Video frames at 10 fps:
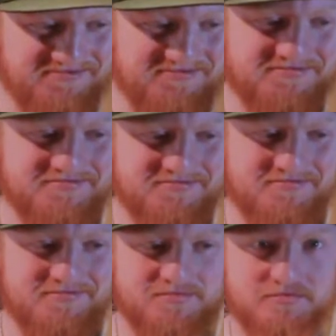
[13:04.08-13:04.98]

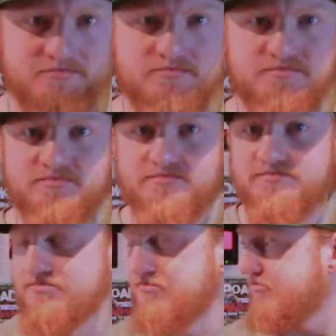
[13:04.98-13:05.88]

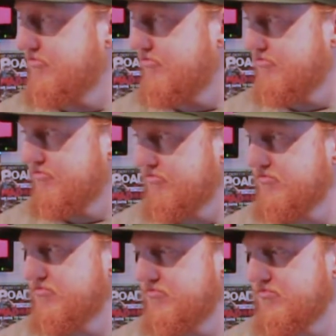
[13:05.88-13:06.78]

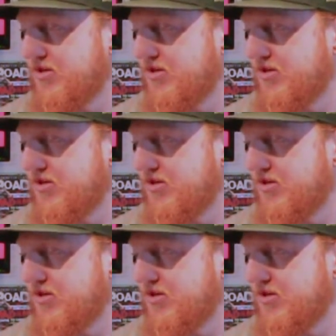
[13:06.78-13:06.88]
[no speech]